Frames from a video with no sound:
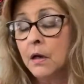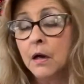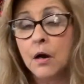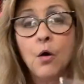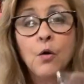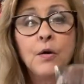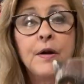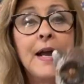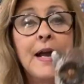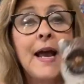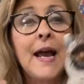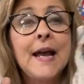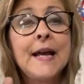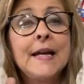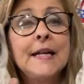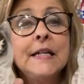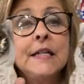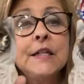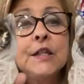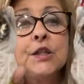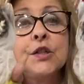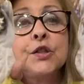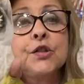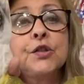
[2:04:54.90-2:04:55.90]

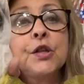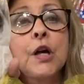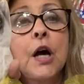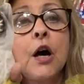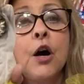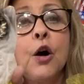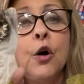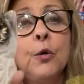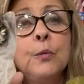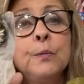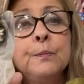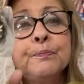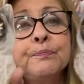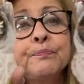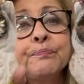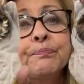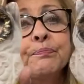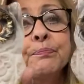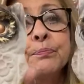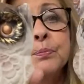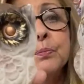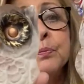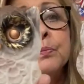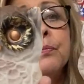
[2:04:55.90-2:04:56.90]
Okay, so
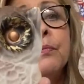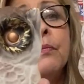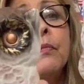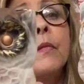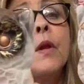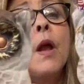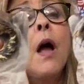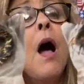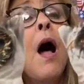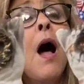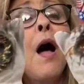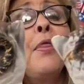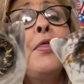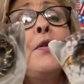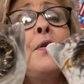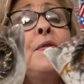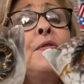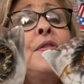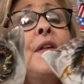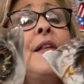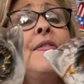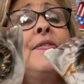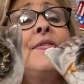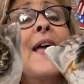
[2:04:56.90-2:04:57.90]
other
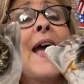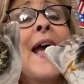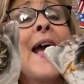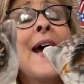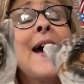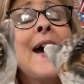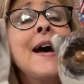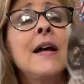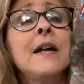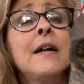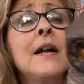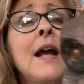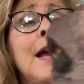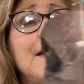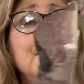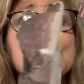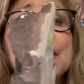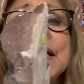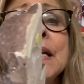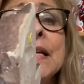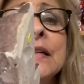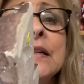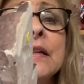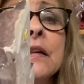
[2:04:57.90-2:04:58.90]
than that, I
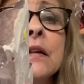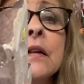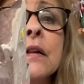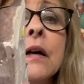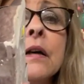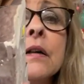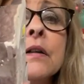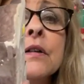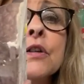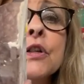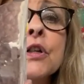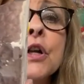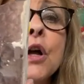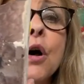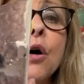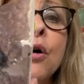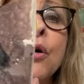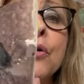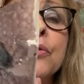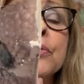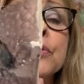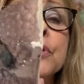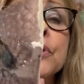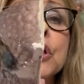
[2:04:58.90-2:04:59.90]
mean, you
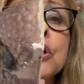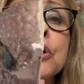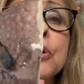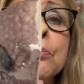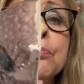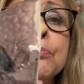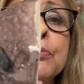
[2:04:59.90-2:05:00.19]
know, little